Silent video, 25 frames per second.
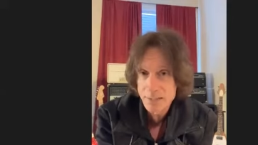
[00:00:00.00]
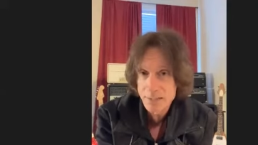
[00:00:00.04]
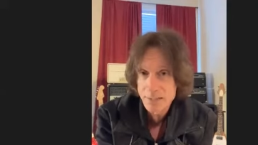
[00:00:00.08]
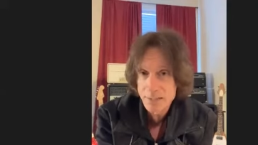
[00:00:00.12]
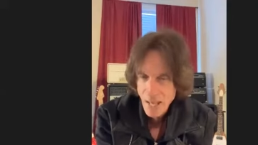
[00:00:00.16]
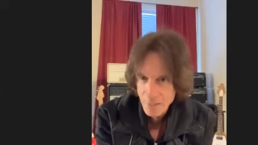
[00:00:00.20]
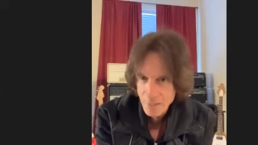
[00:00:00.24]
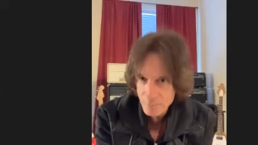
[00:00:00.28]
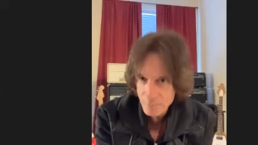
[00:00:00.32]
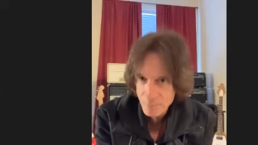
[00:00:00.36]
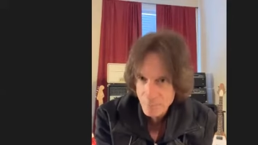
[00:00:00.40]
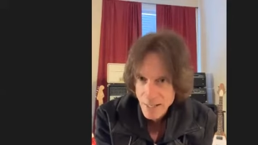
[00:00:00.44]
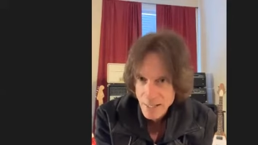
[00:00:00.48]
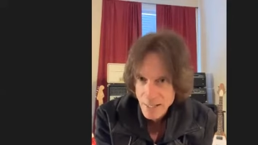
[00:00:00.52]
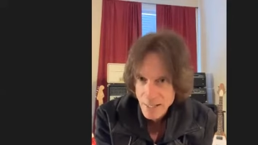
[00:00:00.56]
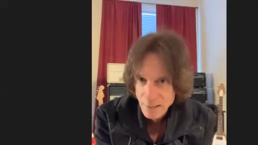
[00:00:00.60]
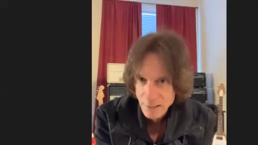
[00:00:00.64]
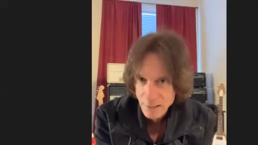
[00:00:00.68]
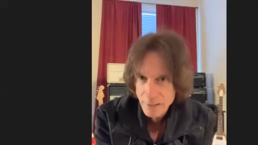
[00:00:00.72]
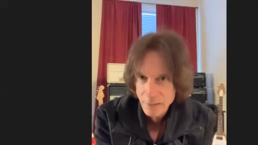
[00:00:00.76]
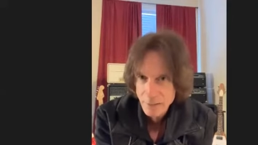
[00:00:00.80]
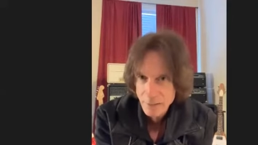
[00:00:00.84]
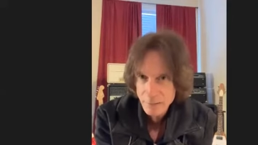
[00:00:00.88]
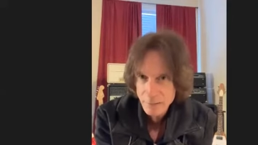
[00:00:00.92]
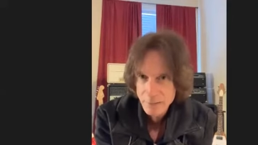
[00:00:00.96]
that make
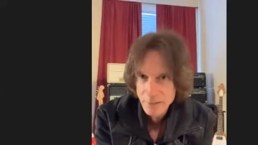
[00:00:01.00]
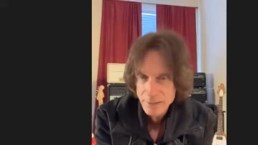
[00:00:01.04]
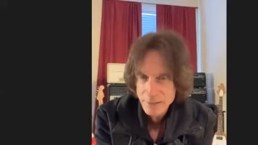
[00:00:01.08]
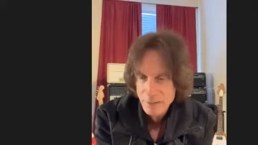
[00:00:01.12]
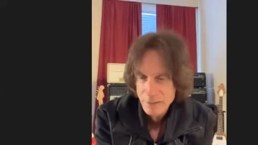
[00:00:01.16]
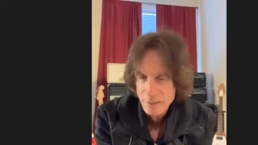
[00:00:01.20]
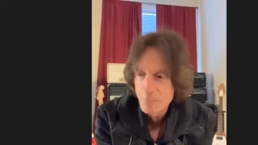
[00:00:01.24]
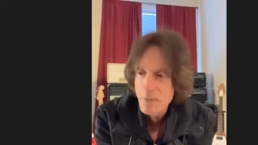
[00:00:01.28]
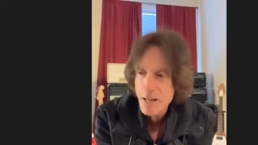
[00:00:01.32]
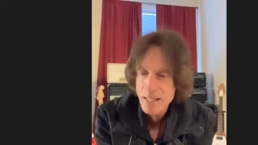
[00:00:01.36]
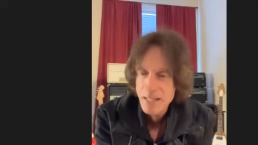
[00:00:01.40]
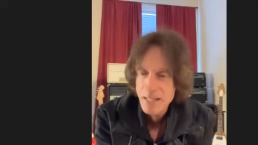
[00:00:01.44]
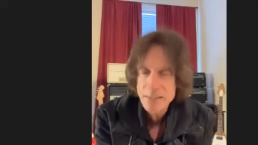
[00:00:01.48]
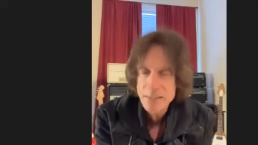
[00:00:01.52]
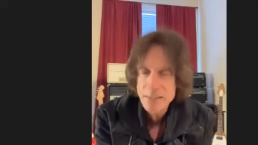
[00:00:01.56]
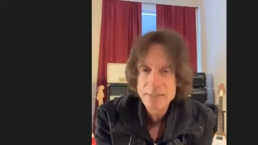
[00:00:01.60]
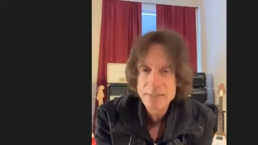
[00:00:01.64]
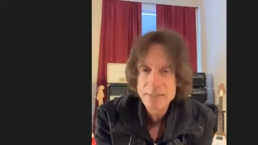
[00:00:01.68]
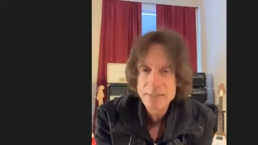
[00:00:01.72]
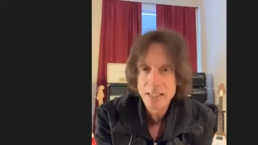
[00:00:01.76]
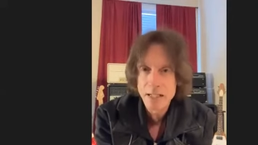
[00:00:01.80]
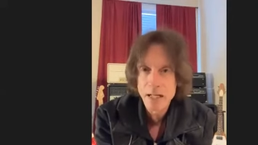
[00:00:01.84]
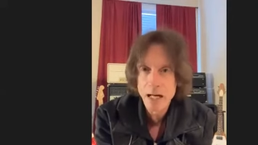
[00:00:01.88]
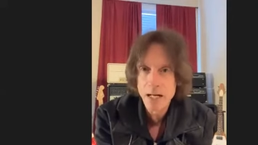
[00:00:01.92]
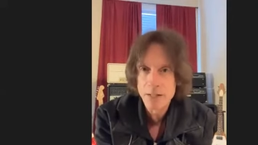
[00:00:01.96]
this
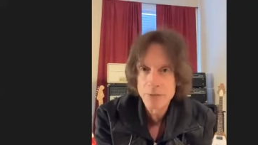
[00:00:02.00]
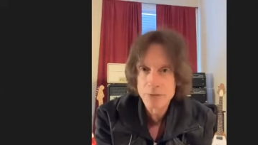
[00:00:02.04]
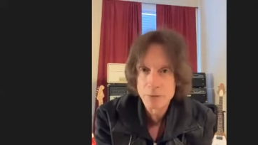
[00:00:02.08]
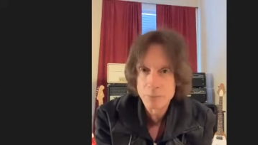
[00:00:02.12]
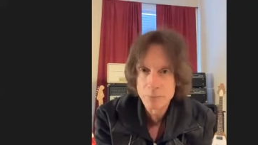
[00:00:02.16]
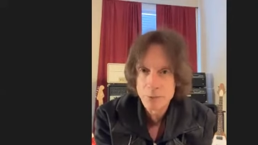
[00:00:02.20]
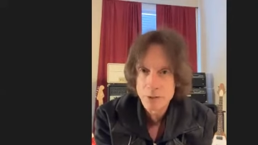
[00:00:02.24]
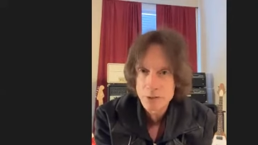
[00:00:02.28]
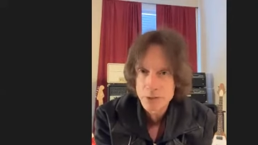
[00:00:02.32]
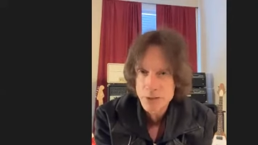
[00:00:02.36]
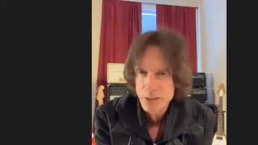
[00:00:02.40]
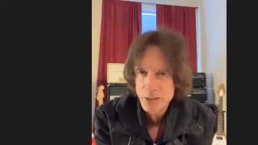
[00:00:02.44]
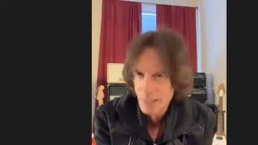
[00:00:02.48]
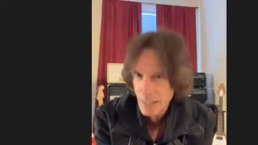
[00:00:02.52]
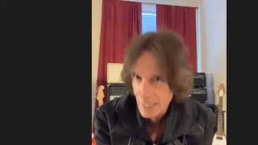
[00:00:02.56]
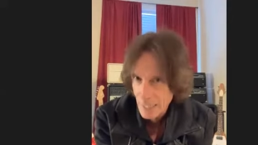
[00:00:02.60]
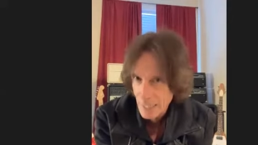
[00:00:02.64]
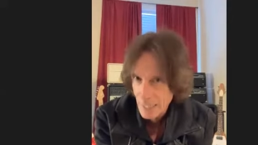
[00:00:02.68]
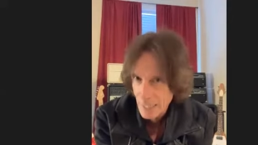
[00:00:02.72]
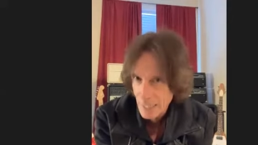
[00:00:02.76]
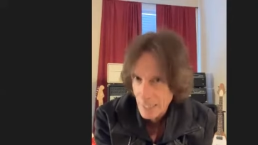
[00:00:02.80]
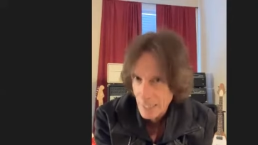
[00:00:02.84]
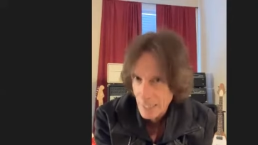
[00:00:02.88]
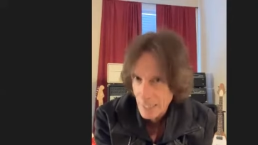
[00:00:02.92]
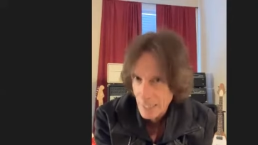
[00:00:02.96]
amazing contribution that
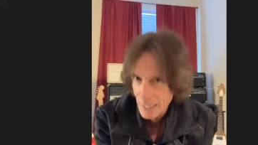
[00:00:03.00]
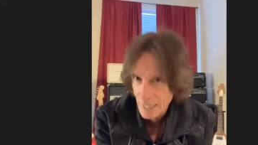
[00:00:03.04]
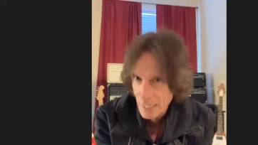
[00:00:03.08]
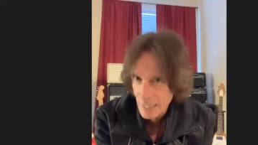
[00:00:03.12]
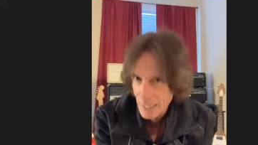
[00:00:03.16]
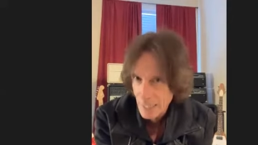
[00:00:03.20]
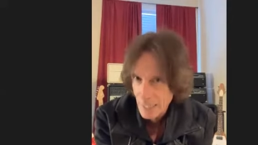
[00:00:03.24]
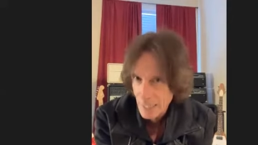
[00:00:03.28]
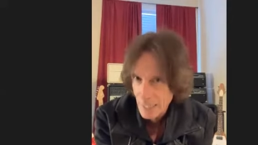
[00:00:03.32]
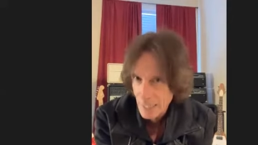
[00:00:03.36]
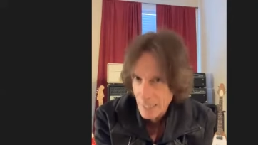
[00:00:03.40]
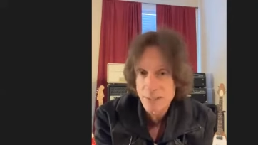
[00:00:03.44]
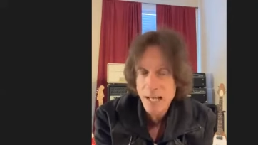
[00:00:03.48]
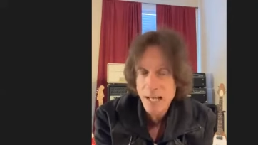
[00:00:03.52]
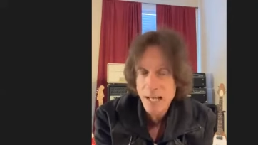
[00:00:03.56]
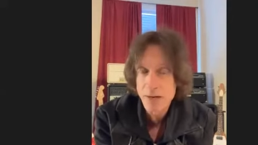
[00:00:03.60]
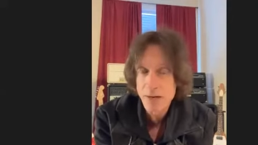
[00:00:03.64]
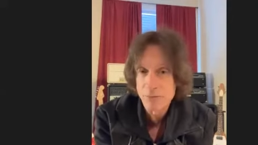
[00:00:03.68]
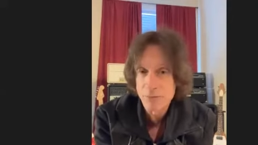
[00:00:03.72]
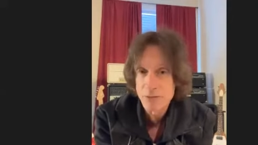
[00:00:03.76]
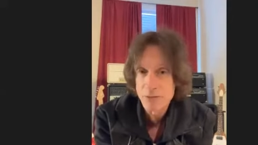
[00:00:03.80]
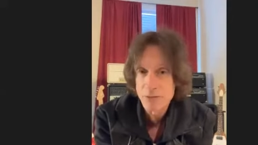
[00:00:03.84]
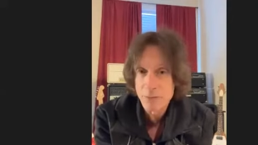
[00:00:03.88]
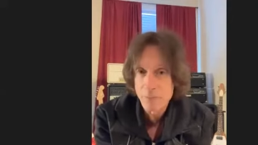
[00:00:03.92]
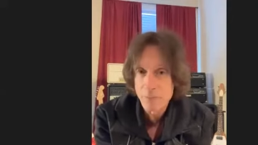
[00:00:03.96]
actually changes the
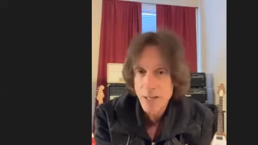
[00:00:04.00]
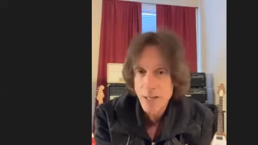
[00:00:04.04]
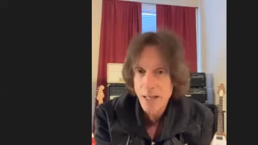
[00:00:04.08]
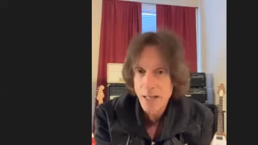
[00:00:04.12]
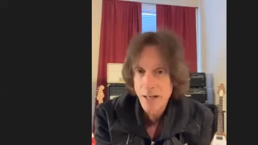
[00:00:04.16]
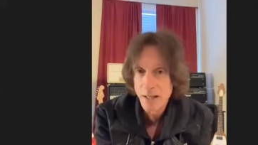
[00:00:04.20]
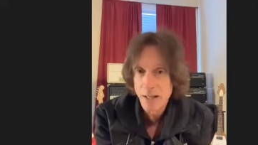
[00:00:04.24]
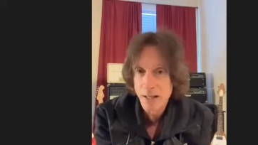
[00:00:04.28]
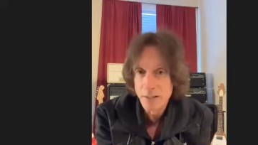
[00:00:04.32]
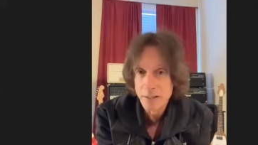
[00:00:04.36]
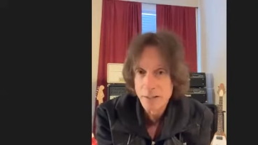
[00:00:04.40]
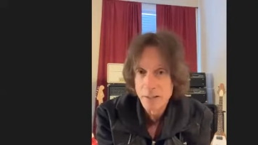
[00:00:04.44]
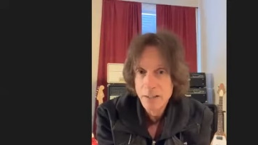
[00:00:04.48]
sound of the band.